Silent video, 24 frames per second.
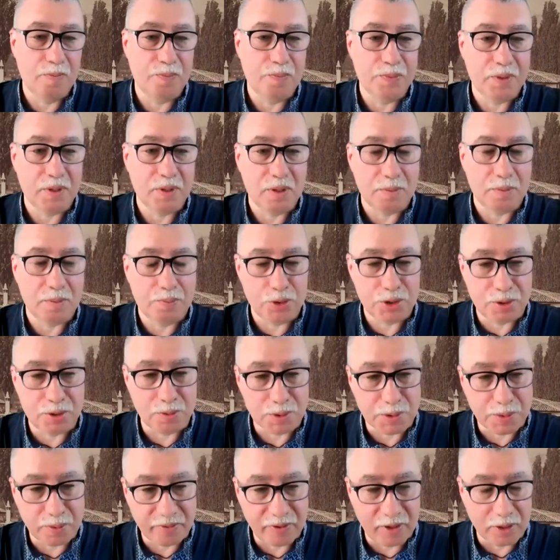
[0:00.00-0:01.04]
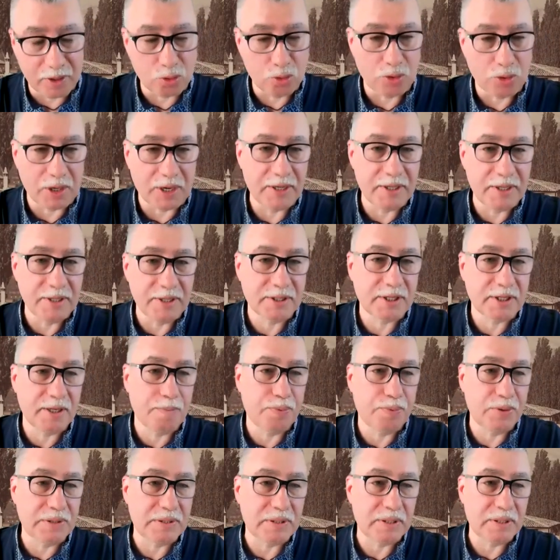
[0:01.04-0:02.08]
Then they sing
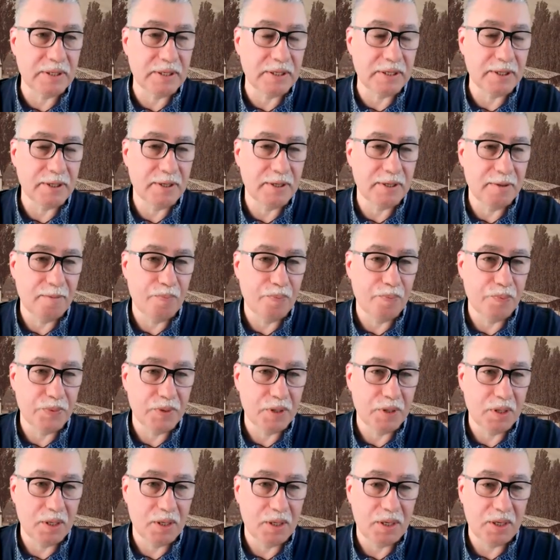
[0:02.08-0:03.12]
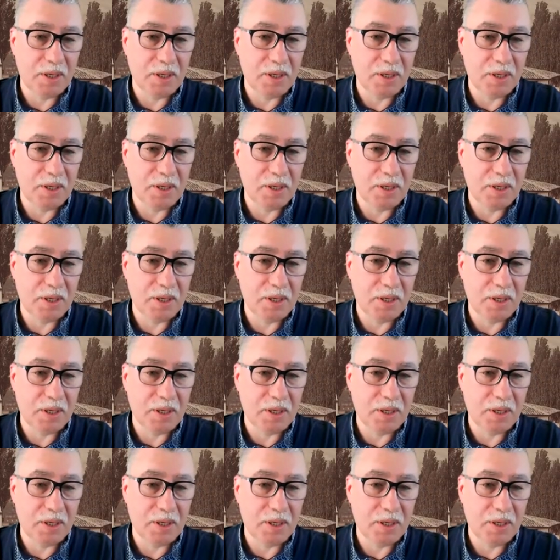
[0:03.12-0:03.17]
Ukrainian songs.